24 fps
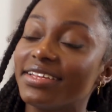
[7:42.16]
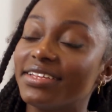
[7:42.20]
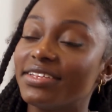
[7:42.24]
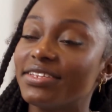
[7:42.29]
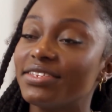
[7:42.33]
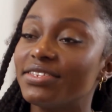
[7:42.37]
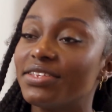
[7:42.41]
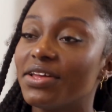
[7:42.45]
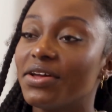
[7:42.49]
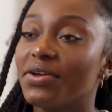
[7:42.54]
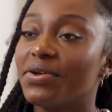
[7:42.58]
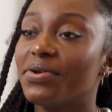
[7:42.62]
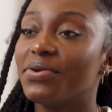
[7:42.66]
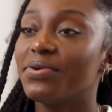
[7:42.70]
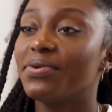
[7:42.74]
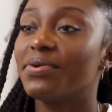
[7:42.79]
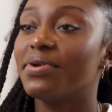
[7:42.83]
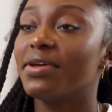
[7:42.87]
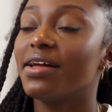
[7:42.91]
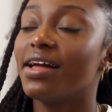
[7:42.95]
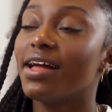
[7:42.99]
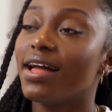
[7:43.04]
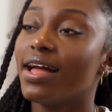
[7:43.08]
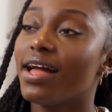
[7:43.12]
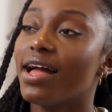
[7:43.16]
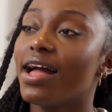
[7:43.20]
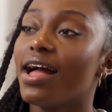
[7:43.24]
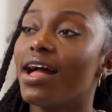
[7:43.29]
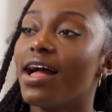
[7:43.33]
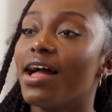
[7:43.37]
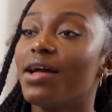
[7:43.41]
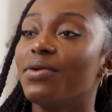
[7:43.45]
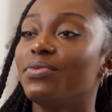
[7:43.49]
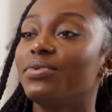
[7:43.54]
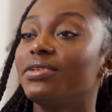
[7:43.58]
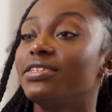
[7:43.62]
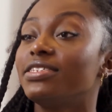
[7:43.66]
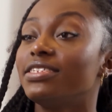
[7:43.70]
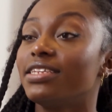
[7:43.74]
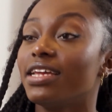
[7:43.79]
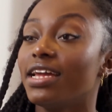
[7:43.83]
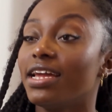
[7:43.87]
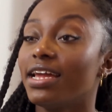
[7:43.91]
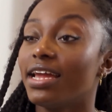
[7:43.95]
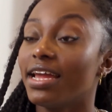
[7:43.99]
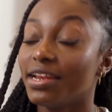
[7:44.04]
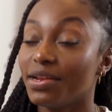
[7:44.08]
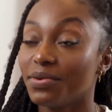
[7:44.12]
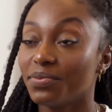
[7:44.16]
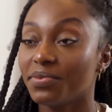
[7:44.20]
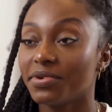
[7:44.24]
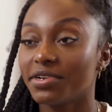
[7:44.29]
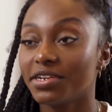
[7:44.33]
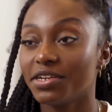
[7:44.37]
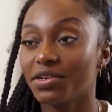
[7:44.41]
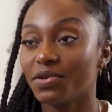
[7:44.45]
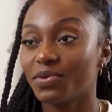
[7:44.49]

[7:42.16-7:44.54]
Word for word: So I would say anybody